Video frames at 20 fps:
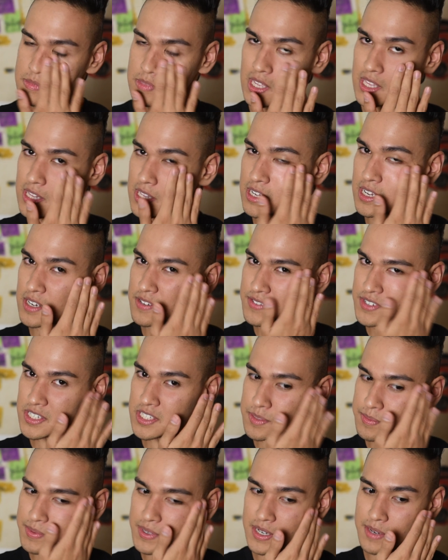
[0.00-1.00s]
And the coverage is
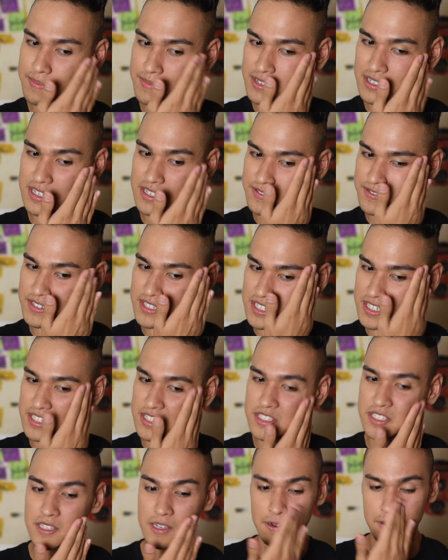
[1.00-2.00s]
pretty
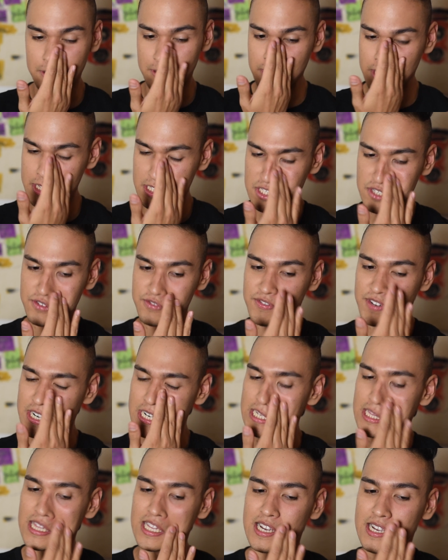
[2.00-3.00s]
magnificent too. This is
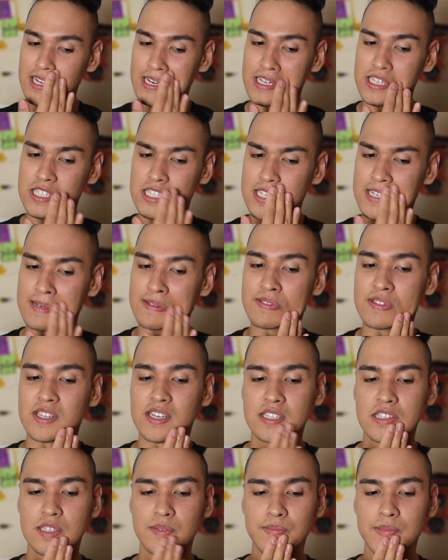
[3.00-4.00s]
very light, it's like
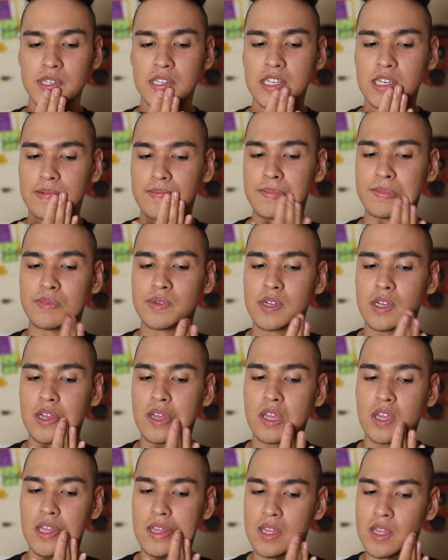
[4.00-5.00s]
light to medium.
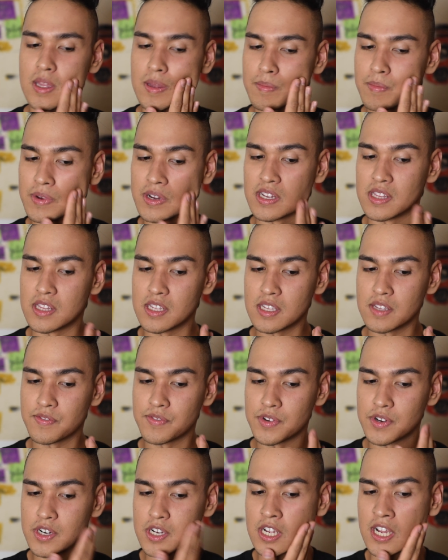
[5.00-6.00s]
But I think if
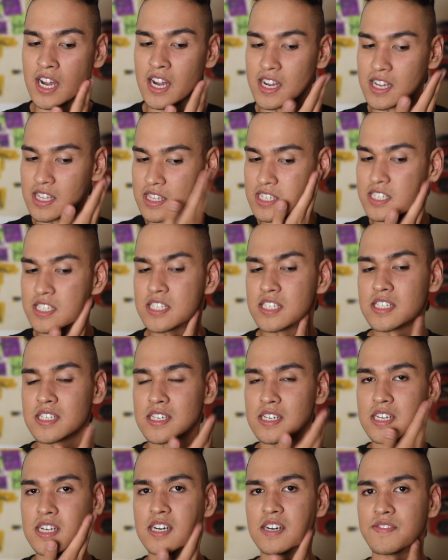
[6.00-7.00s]
you're a guy, this is
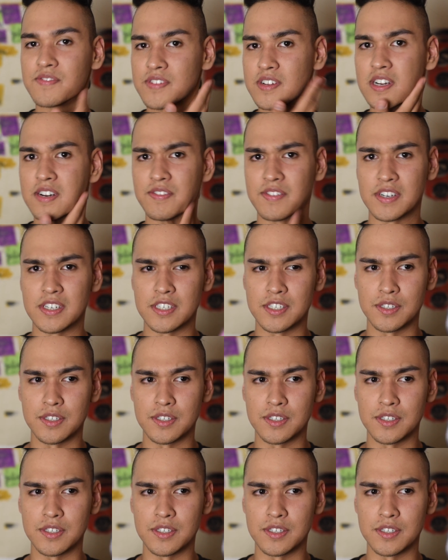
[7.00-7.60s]
enough coverage.